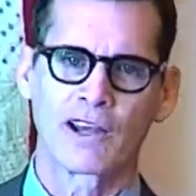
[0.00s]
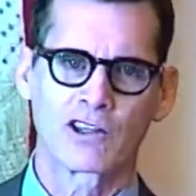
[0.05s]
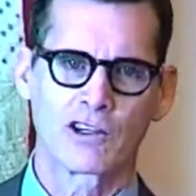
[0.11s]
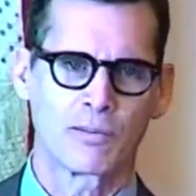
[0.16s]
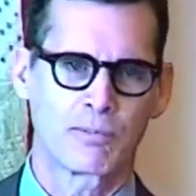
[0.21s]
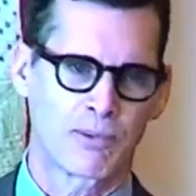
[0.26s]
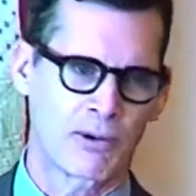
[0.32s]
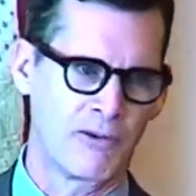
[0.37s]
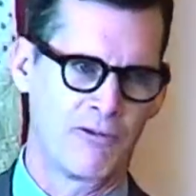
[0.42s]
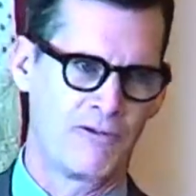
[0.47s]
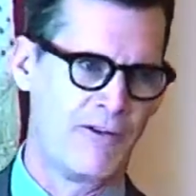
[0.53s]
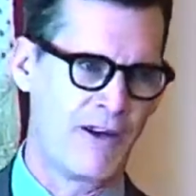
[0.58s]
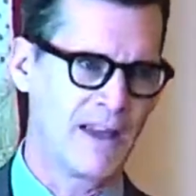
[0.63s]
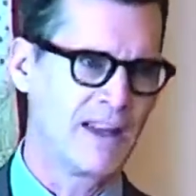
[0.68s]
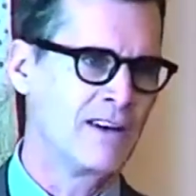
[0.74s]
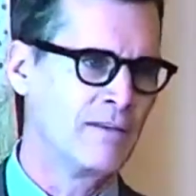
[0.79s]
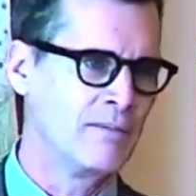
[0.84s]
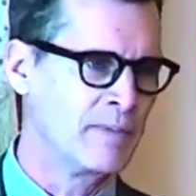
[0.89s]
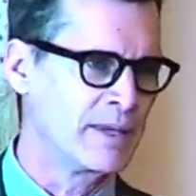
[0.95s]
to
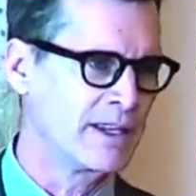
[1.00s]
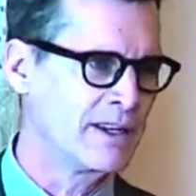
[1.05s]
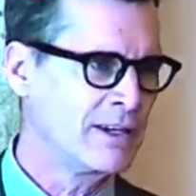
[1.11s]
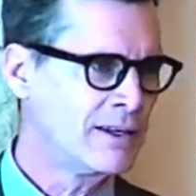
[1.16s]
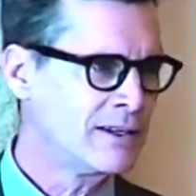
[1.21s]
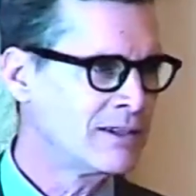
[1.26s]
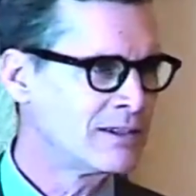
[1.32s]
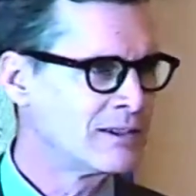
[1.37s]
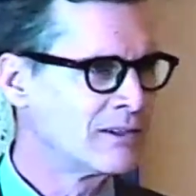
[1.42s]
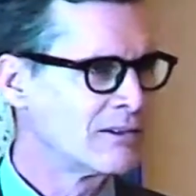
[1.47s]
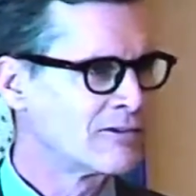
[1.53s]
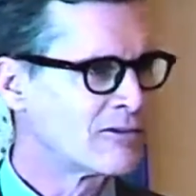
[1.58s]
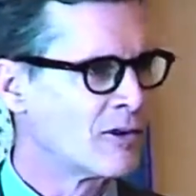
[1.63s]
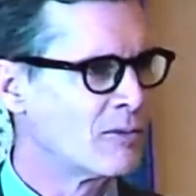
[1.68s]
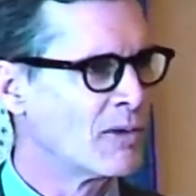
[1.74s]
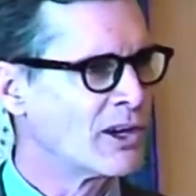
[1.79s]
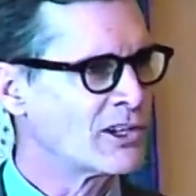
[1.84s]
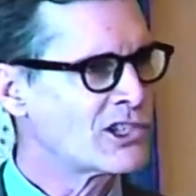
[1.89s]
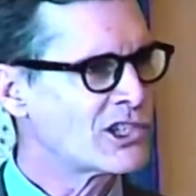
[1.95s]
prevent me
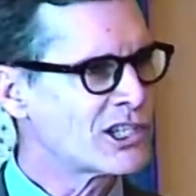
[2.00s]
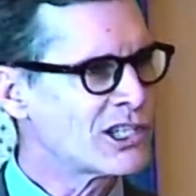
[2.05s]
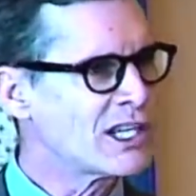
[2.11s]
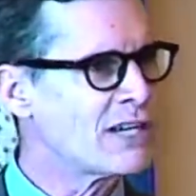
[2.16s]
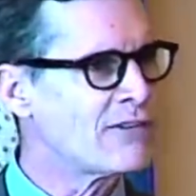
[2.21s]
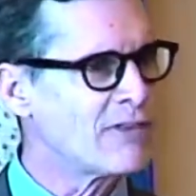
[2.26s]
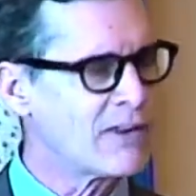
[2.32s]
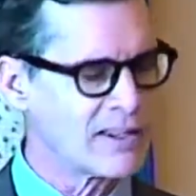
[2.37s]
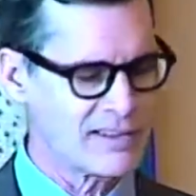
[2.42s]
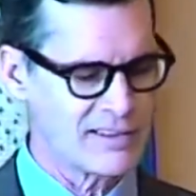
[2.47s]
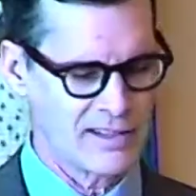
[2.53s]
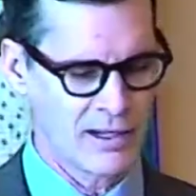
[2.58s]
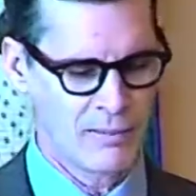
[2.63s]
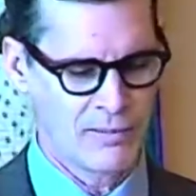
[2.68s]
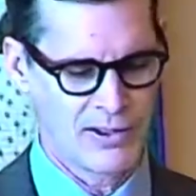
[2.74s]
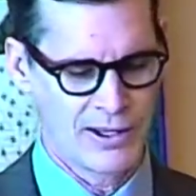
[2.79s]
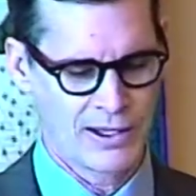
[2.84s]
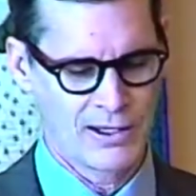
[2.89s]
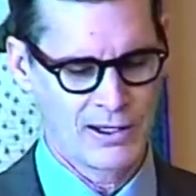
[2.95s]
from achieving
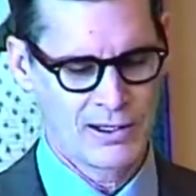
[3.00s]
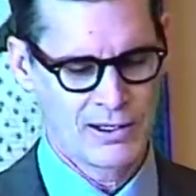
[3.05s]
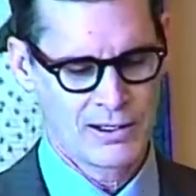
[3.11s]
something.